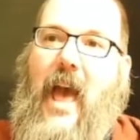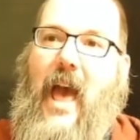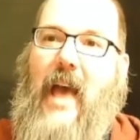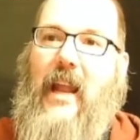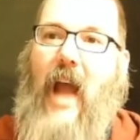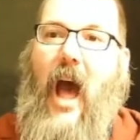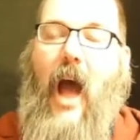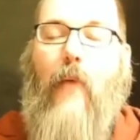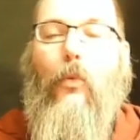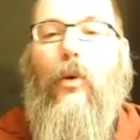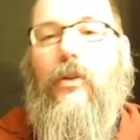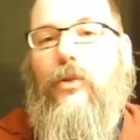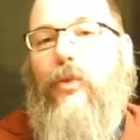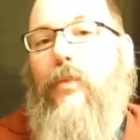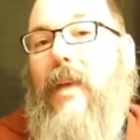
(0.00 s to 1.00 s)
and I
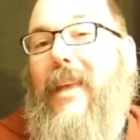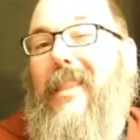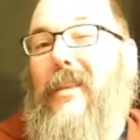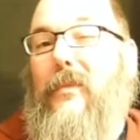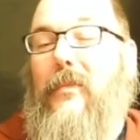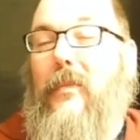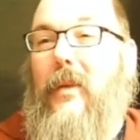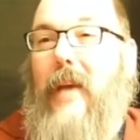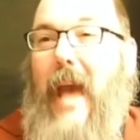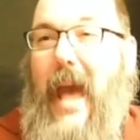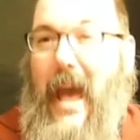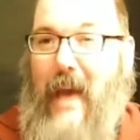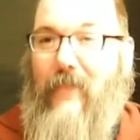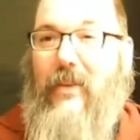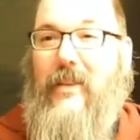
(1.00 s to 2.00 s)
want to make them
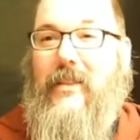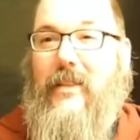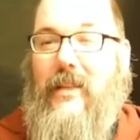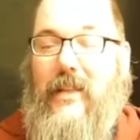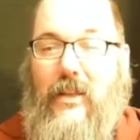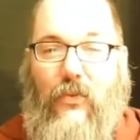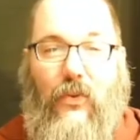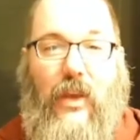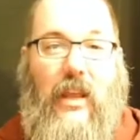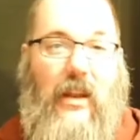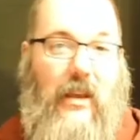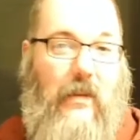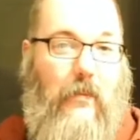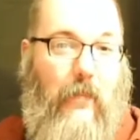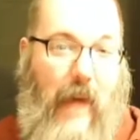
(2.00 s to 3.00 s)
have a significant
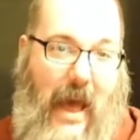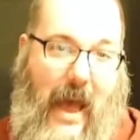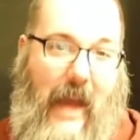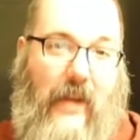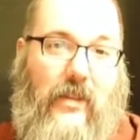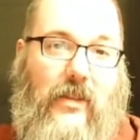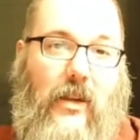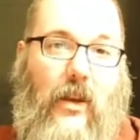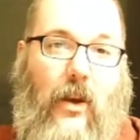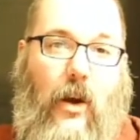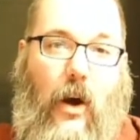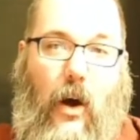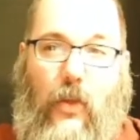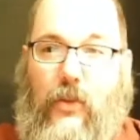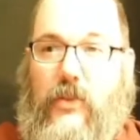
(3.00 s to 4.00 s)
impact
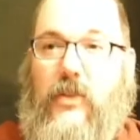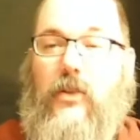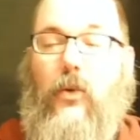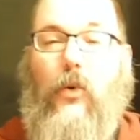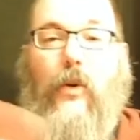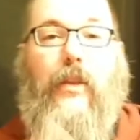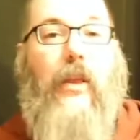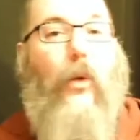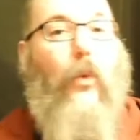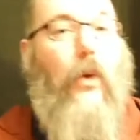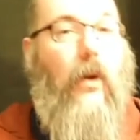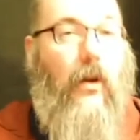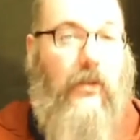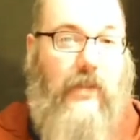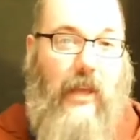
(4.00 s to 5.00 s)
on the story that we're
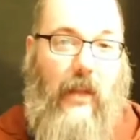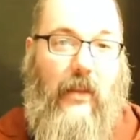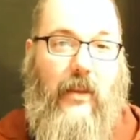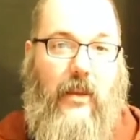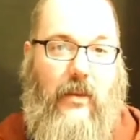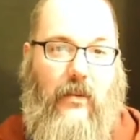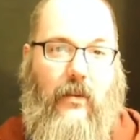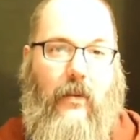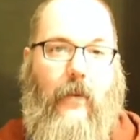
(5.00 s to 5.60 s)
all telling here,